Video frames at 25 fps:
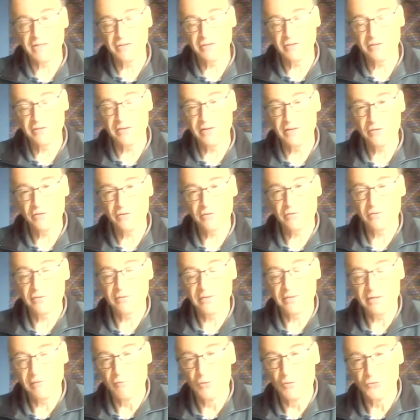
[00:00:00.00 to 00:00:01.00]

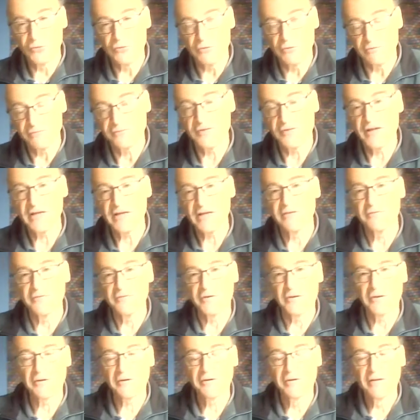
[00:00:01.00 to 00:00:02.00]
They wanted to
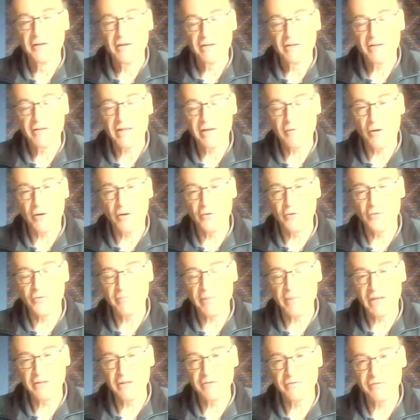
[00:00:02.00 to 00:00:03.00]
favor their own
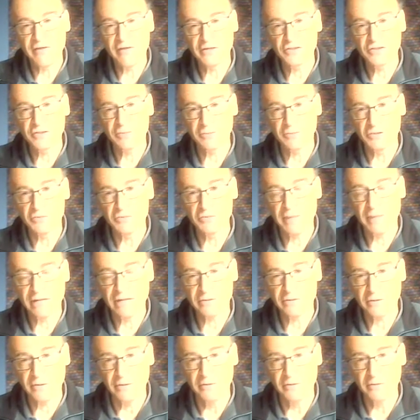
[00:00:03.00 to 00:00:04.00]
manufacturers back at
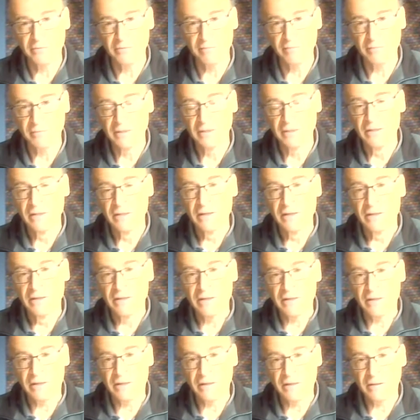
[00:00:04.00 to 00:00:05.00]
home.
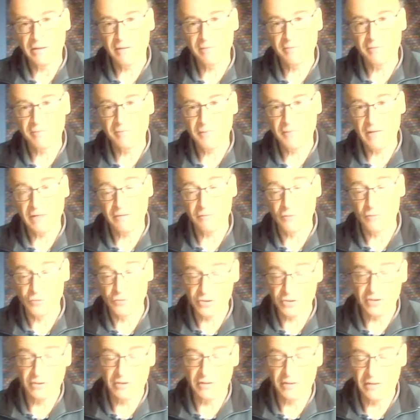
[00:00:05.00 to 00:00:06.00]
And of course,
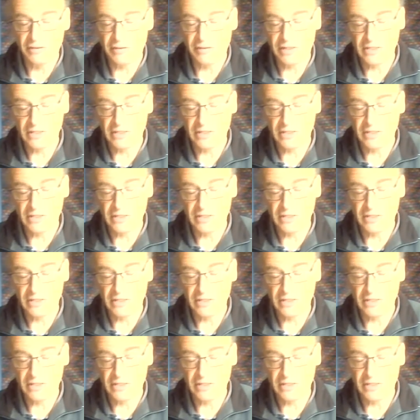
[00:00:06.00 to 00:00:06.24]
in the case of